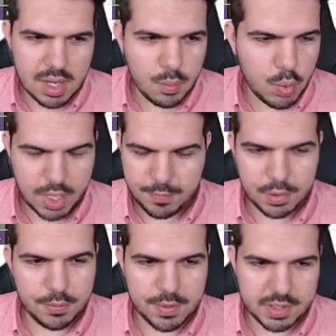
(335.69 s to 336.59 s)
Whenever
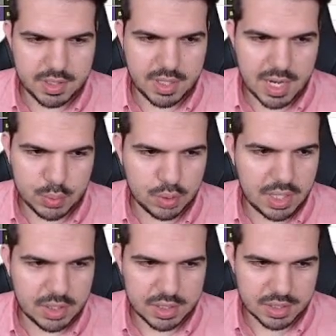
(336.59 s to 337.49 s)
you face an aggro
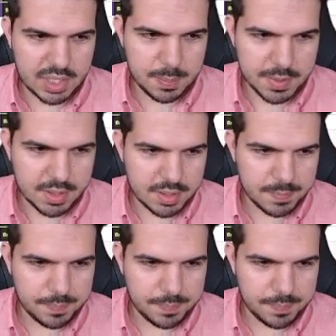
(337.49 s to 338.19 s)
deck, just keep it.